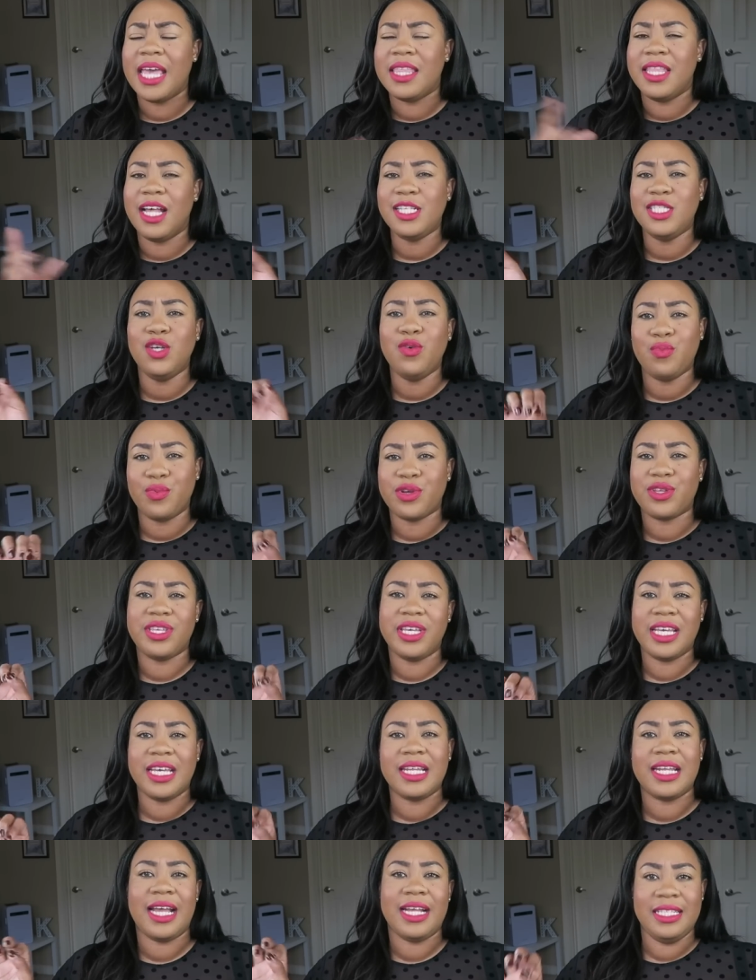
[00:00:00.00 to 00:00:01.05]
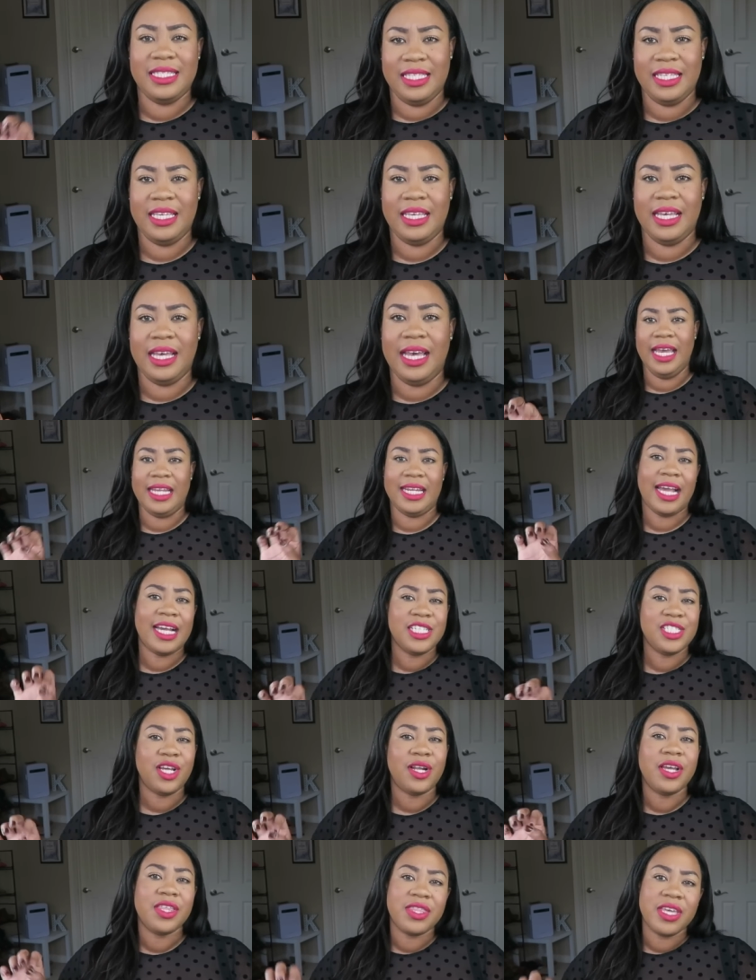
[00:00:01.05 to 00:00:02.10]
that's a really good idea. And I
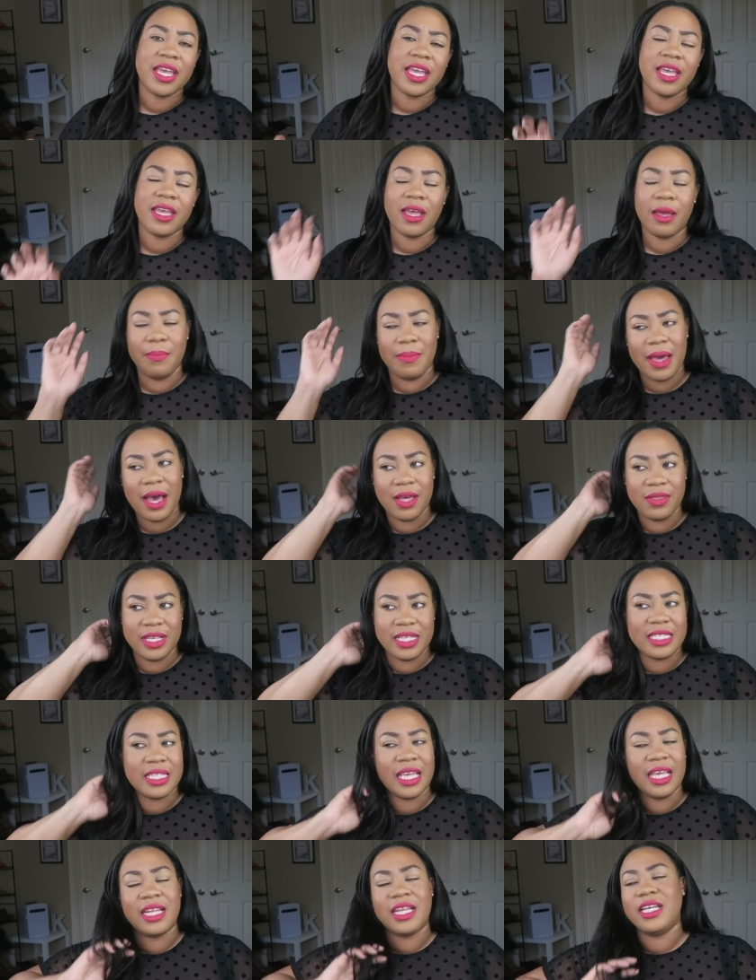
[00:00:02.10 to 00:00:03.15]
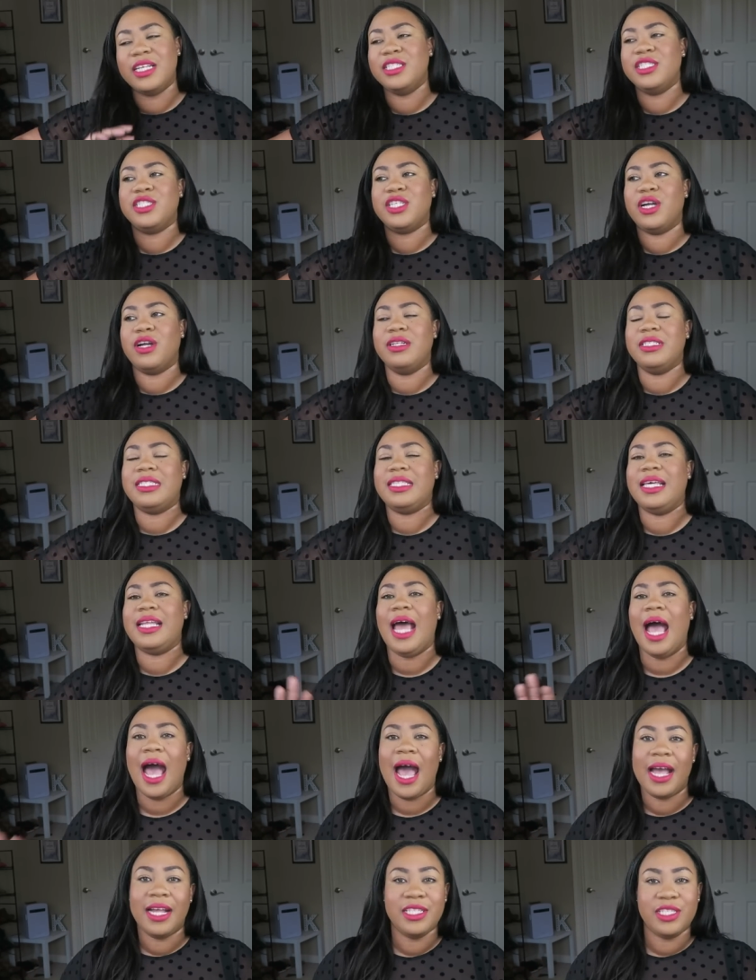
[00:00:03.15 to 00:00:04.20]
started thinking about the skin concerns that
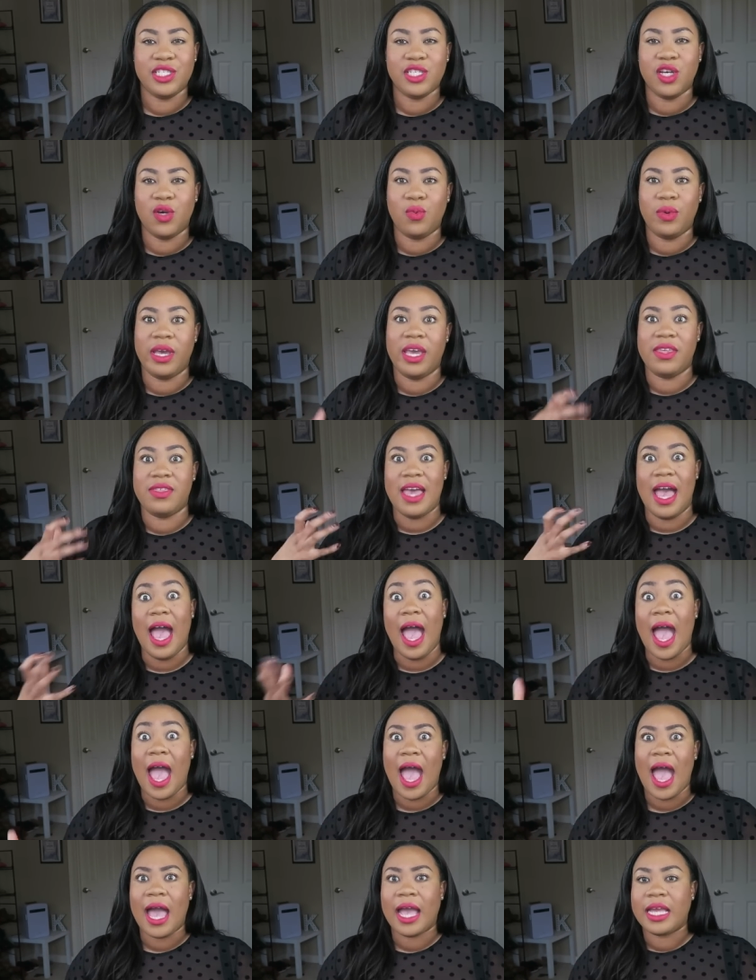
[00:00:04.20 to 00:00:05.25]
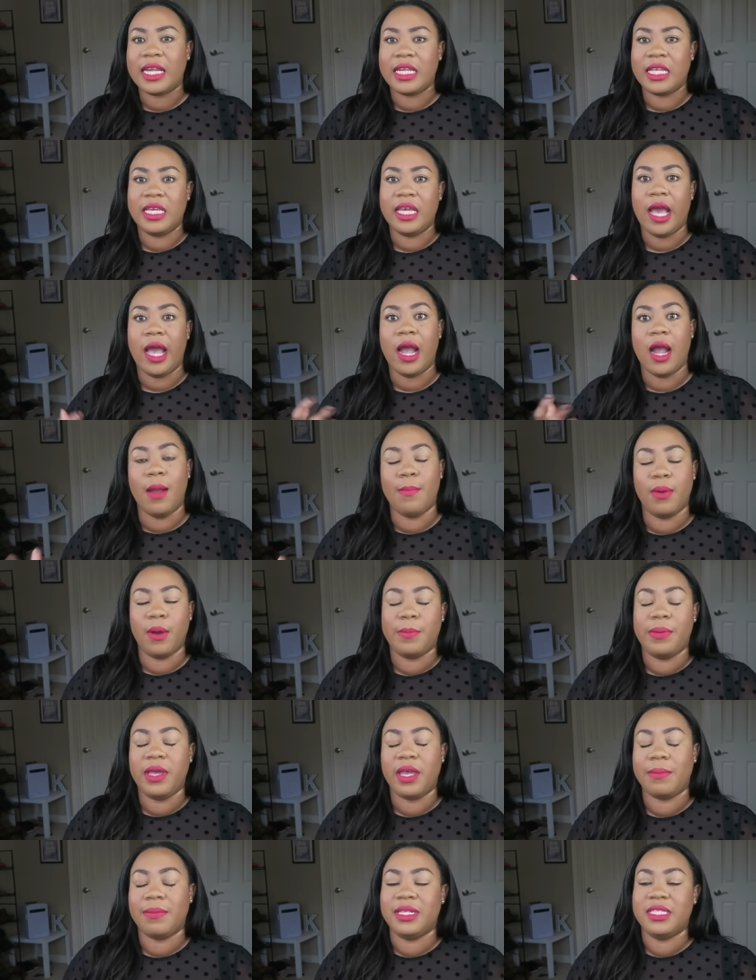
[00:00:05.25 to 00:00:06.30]
I deal with. Acne,
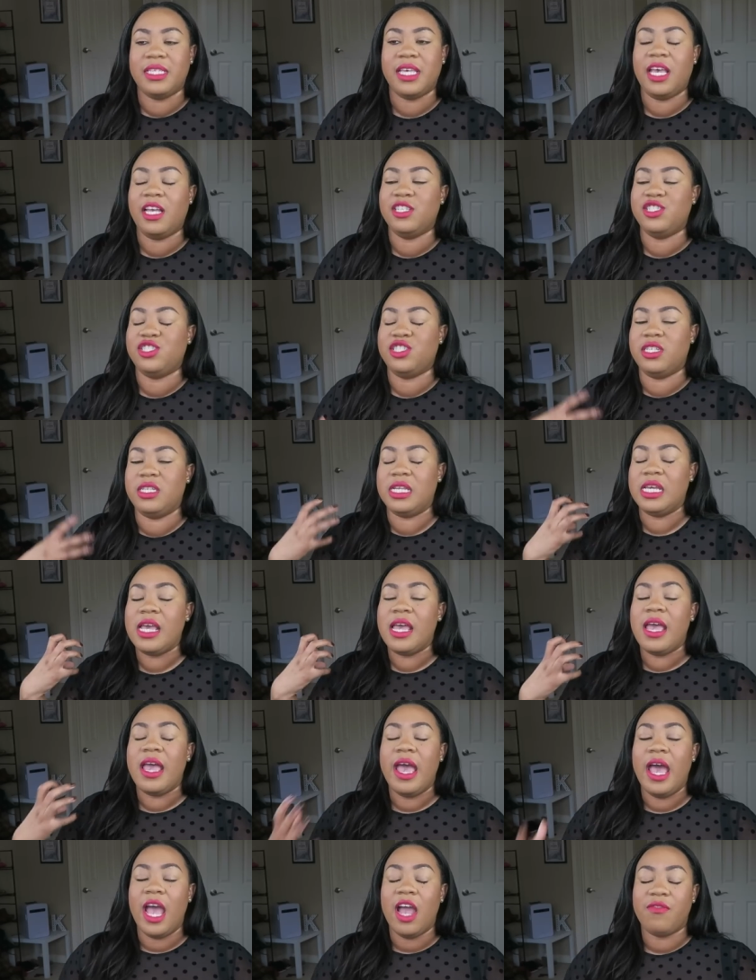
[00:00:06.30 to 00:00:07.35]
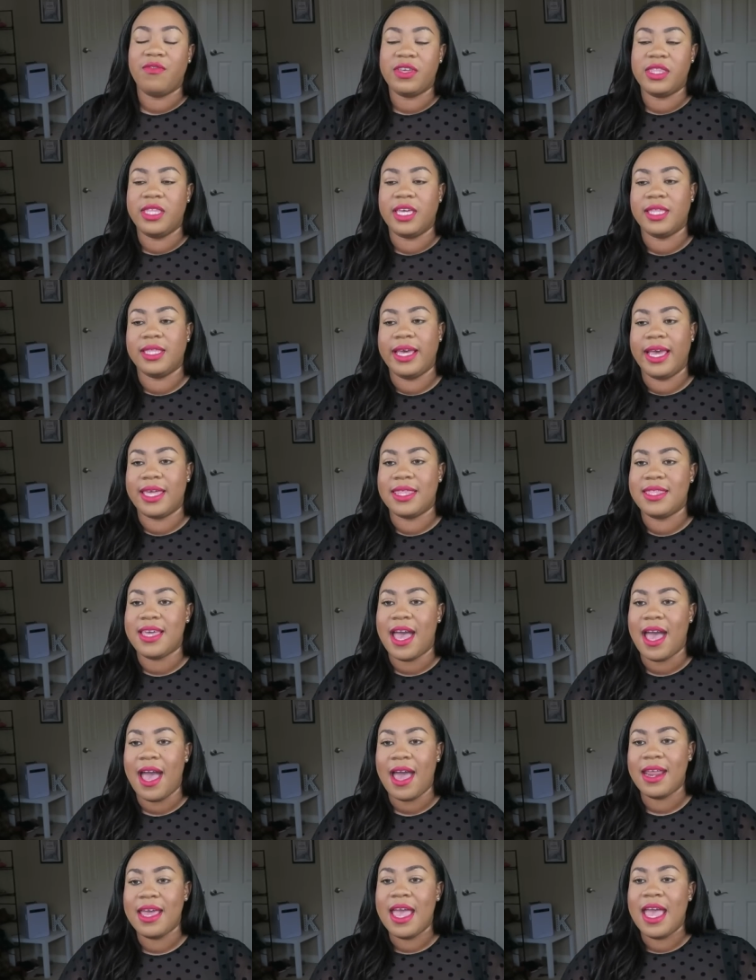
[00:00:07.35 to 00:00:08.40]
hyperpigmentation, everything like
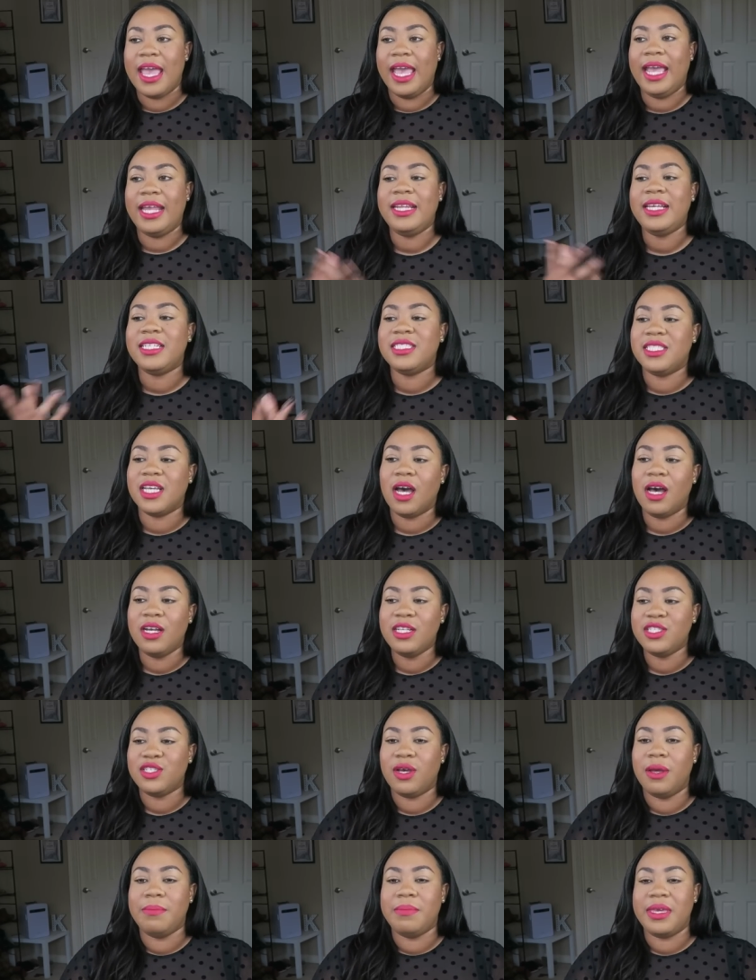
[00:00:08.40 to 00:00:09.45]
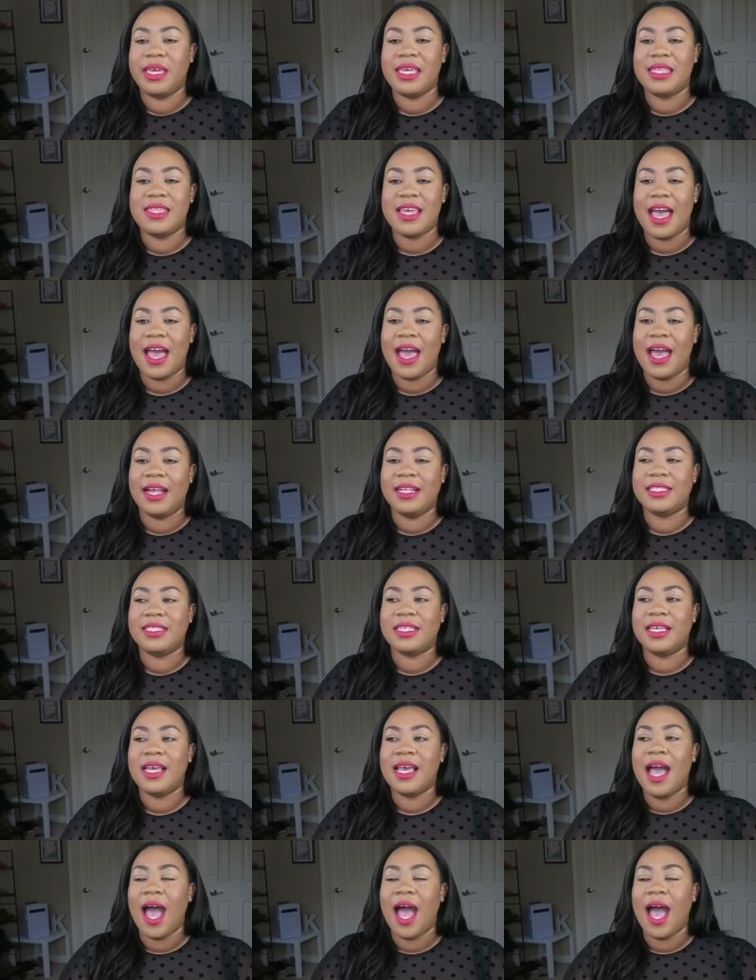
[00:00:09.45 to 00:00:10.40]
that. And it dawned on me that